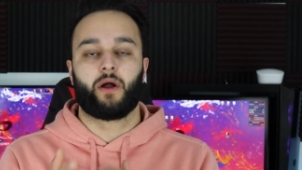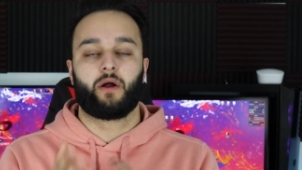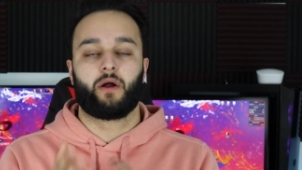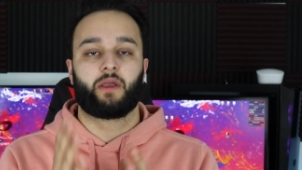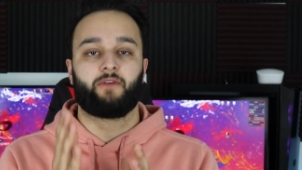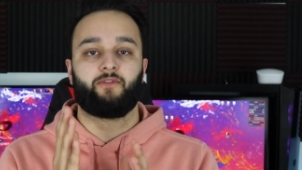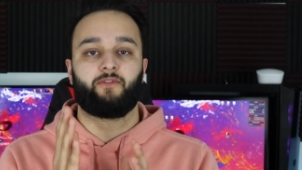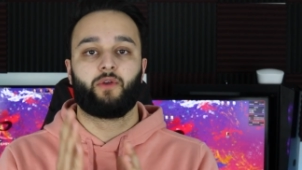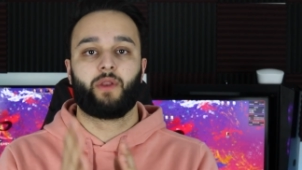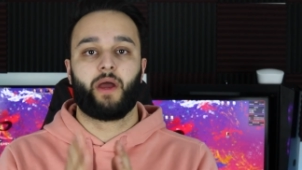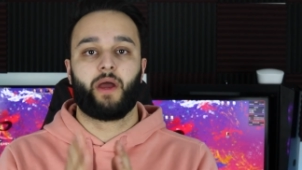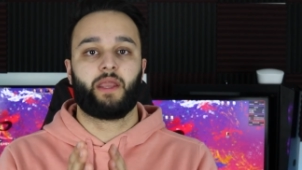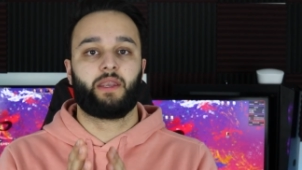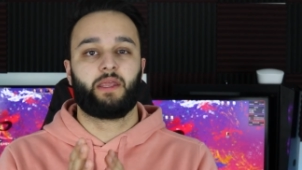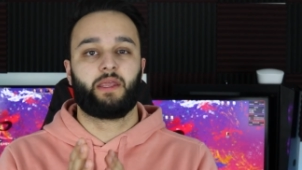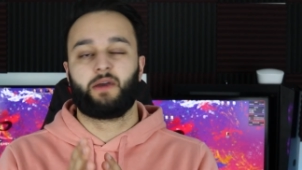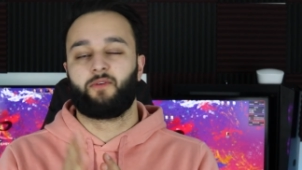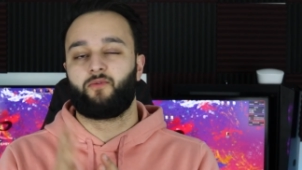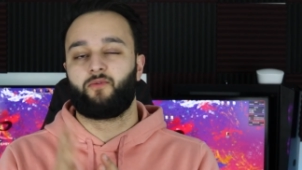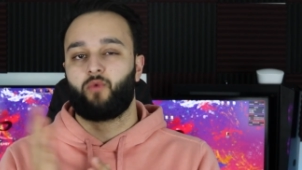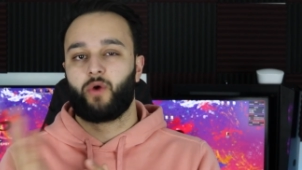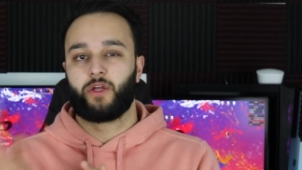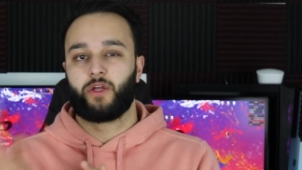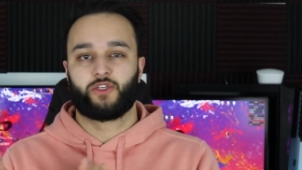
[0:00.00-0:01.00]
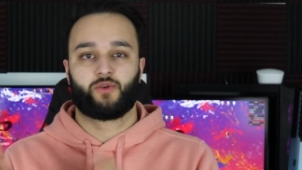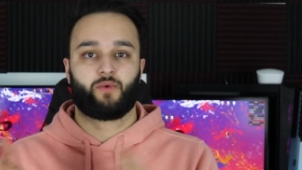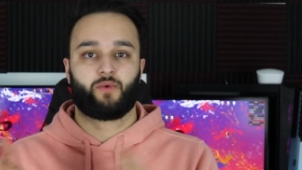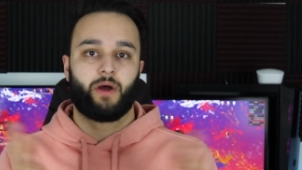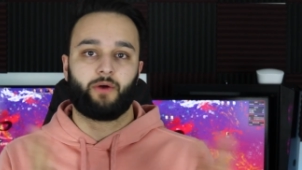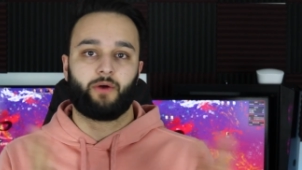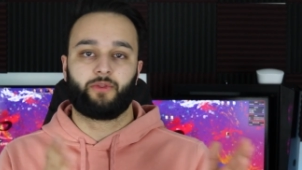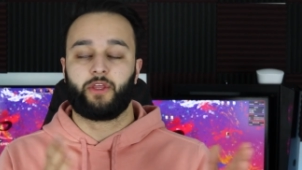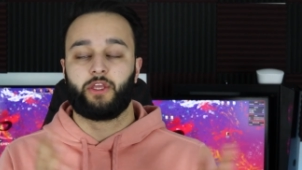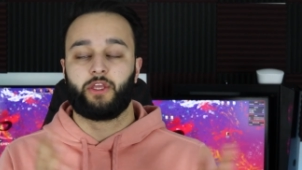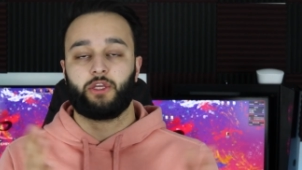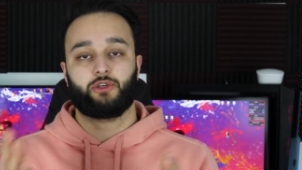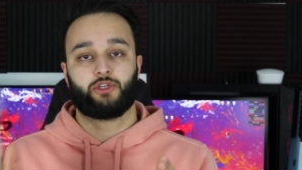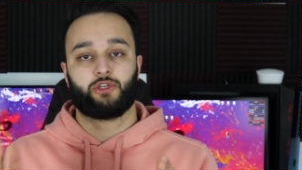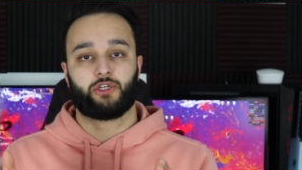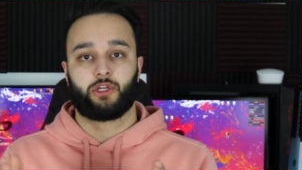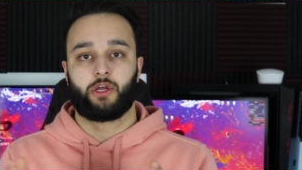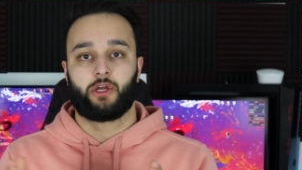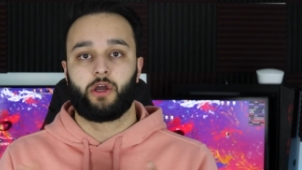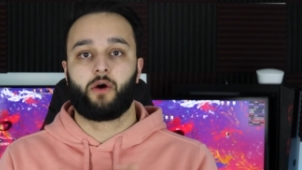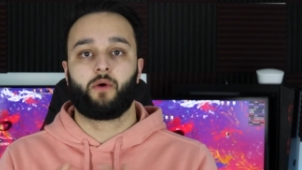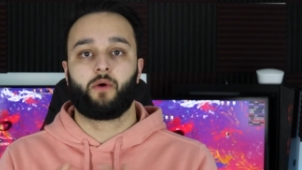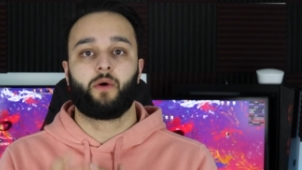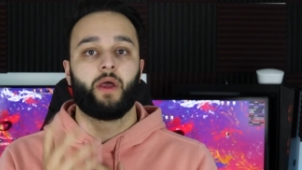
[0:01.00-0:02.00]
I'll give you an idea of which route that you
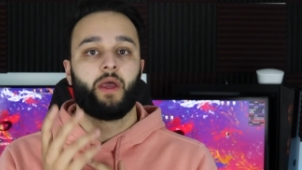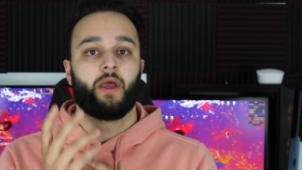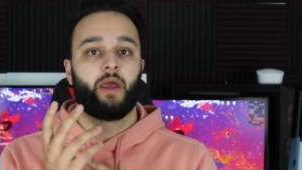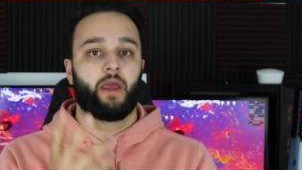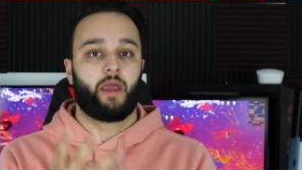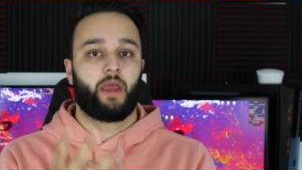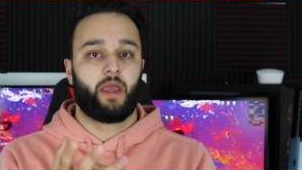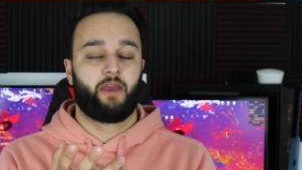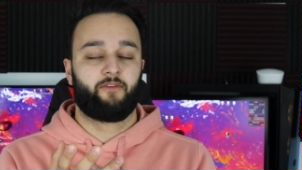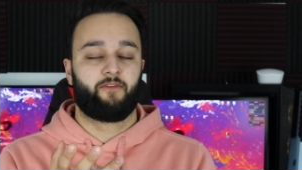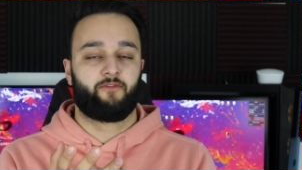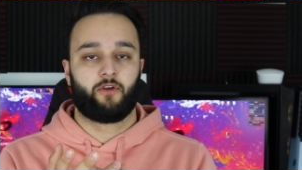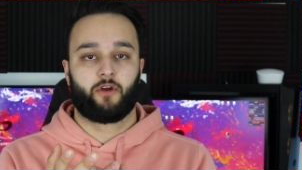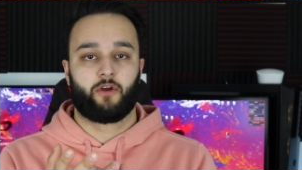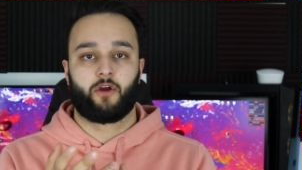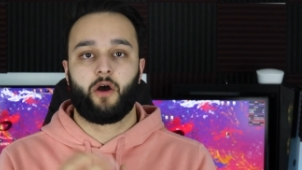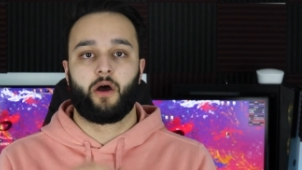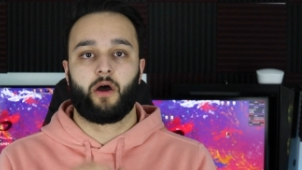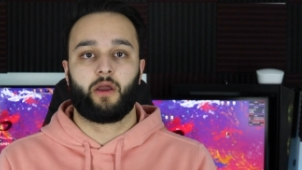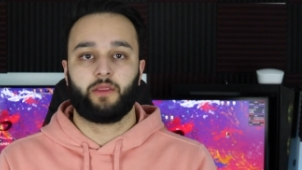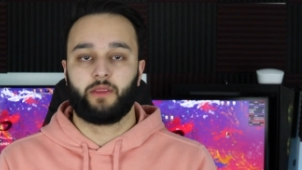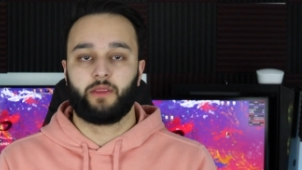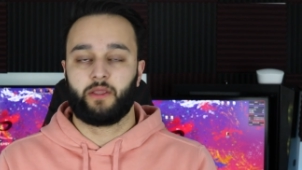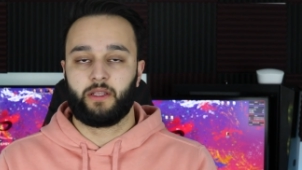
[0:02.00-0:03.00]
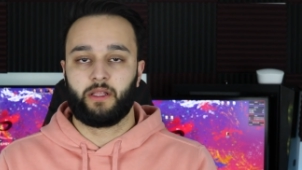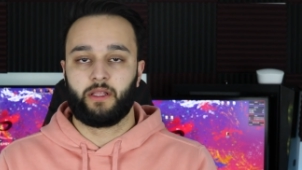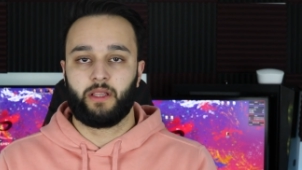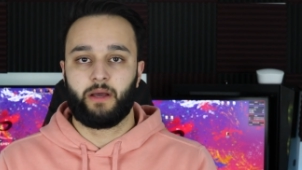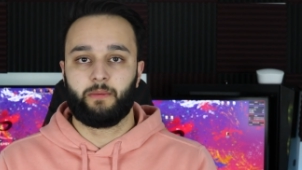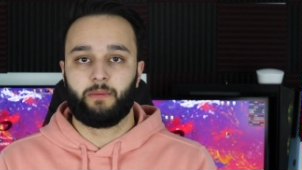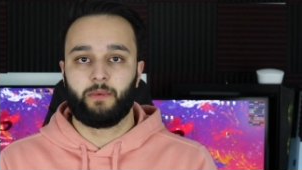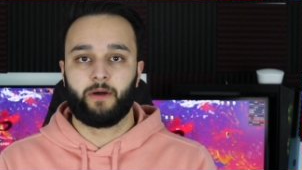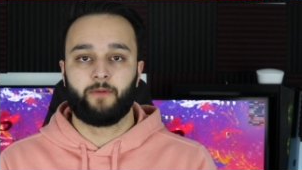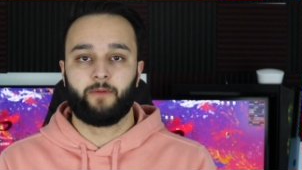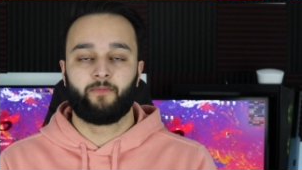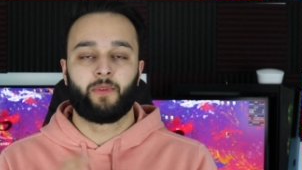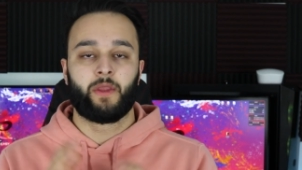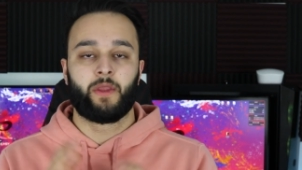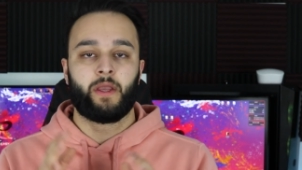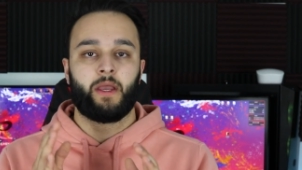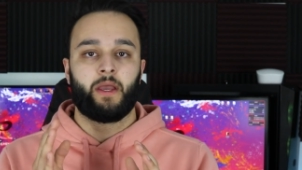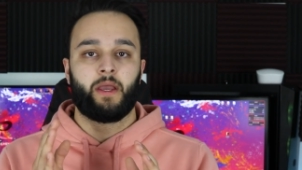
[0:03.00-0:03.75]
should go if you're caught in the dilemma.